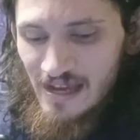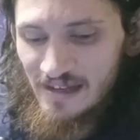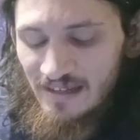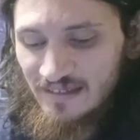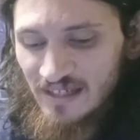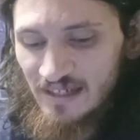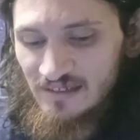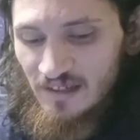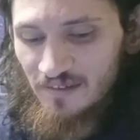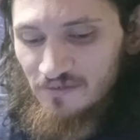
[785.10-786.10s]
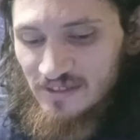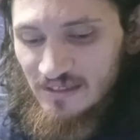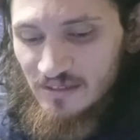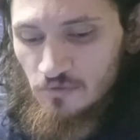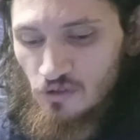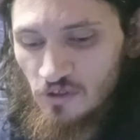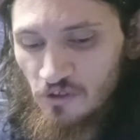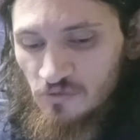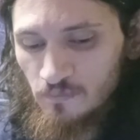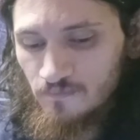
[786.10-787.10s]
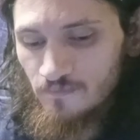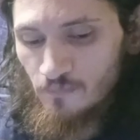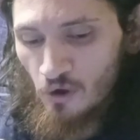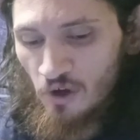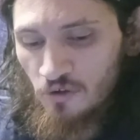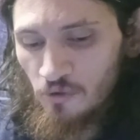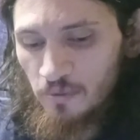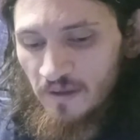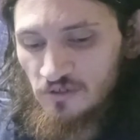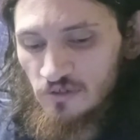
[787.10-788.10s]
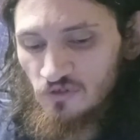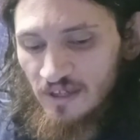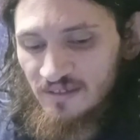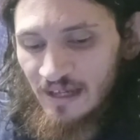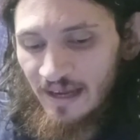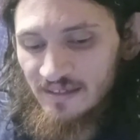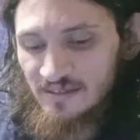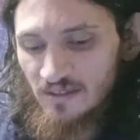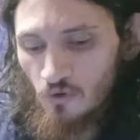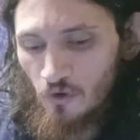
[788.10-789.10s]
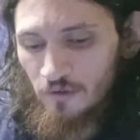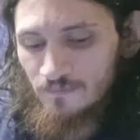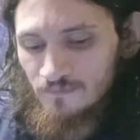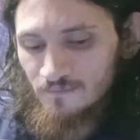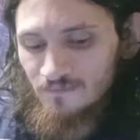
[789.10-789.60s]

And he designs all those systems to encourage more hardcore players to chase the highest score.